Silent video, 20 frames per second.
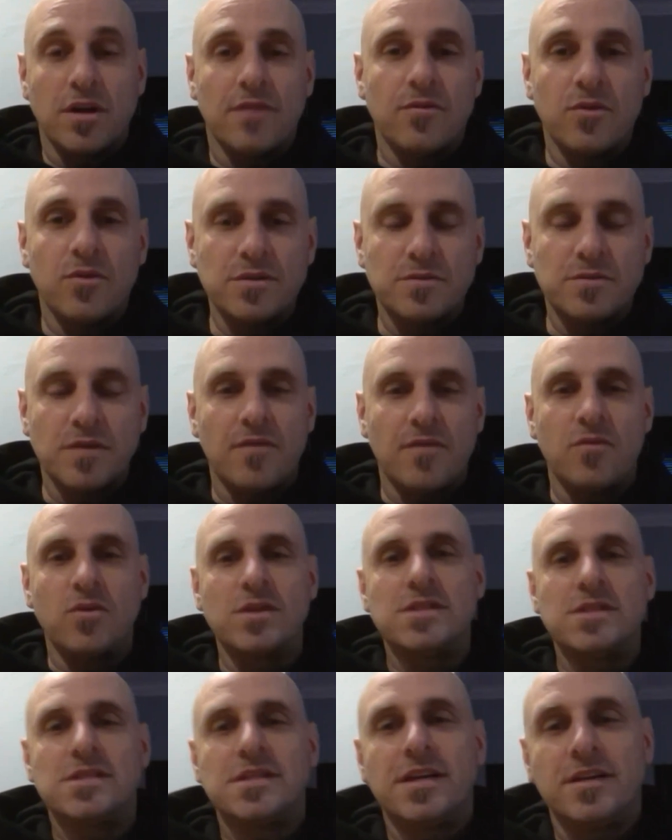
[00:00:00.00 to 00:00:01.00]
I've
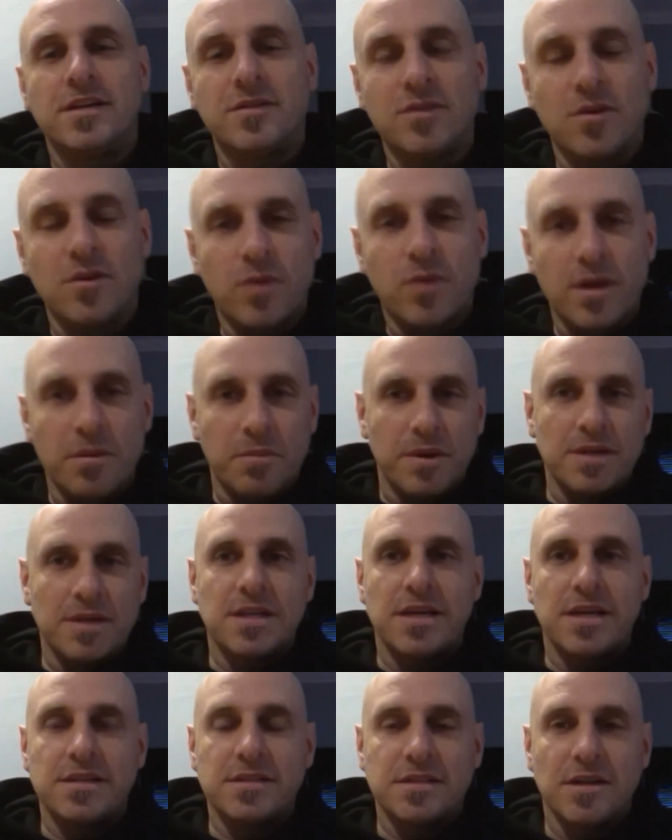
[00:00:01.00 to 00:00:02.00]
always said, you know, one of the
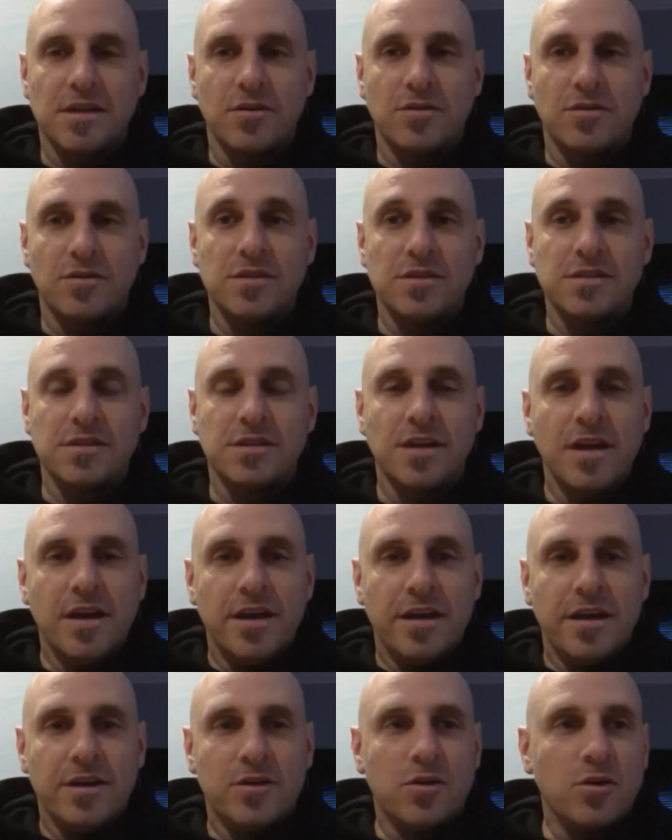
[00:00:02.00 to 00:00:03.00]
biggest lessons I learned is that
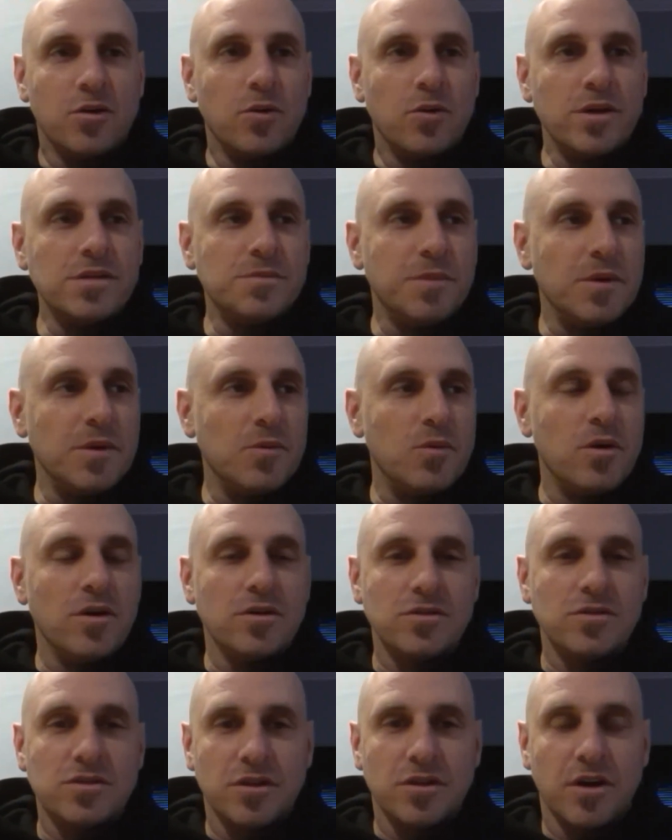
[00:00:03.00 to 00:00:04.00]
it could always be worse.